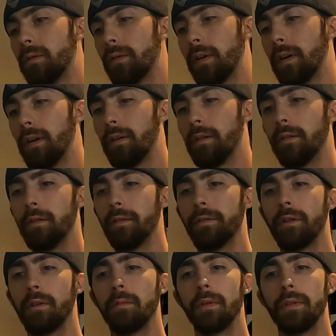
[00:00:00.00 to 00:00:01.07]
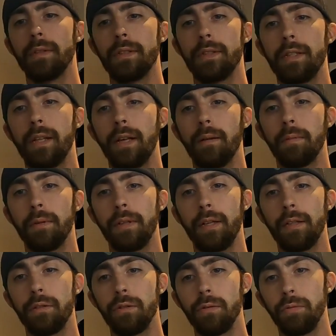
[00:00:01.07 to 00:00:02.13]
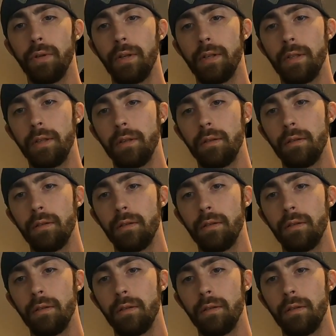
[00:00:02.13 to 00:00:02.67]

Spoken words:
So yeah, I don't know if you're going to be able to see that, but that's so tiny.